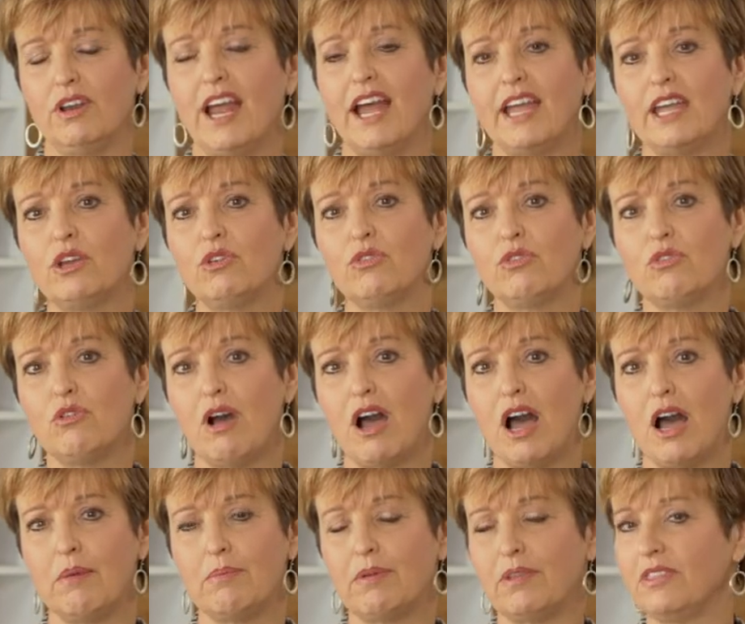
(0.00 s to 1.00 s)
when I grew
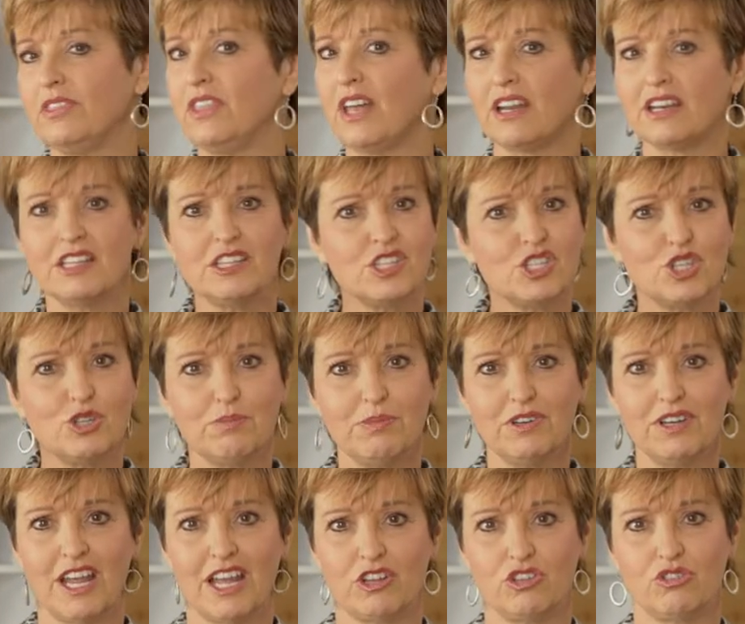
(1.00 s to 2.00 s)
up, not in the
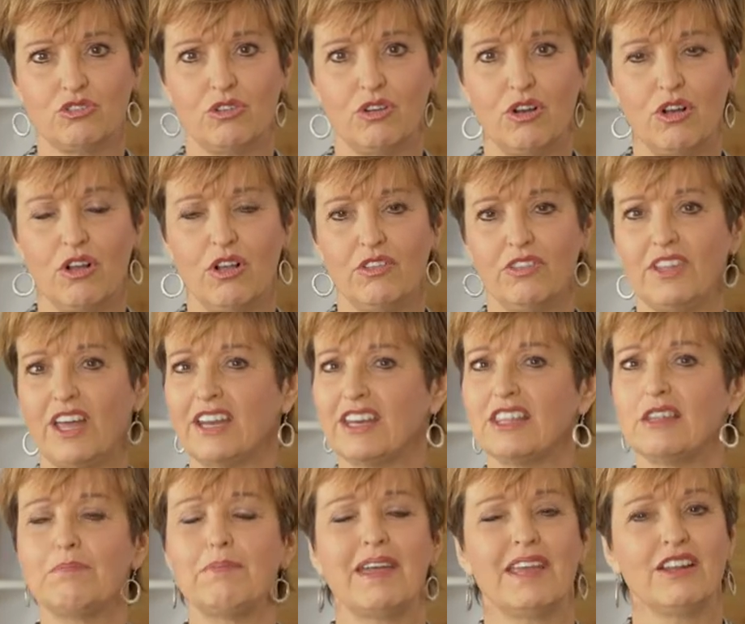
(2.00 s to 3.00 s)
supernatural, not
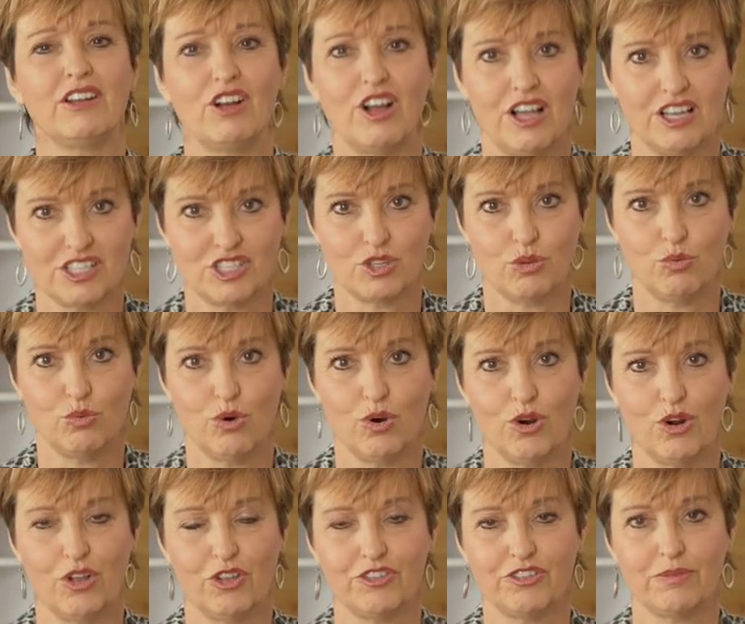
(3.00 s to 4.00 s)
in the Pentecostal
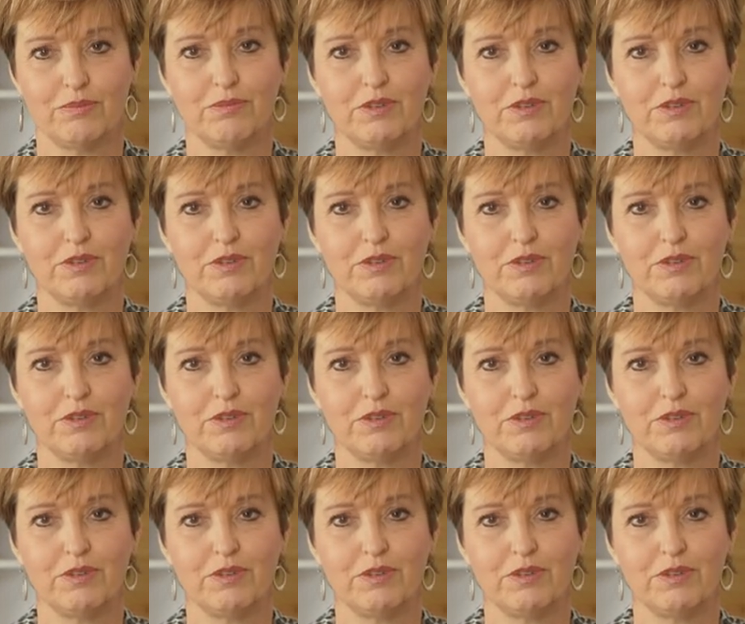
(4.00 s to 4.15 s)
world,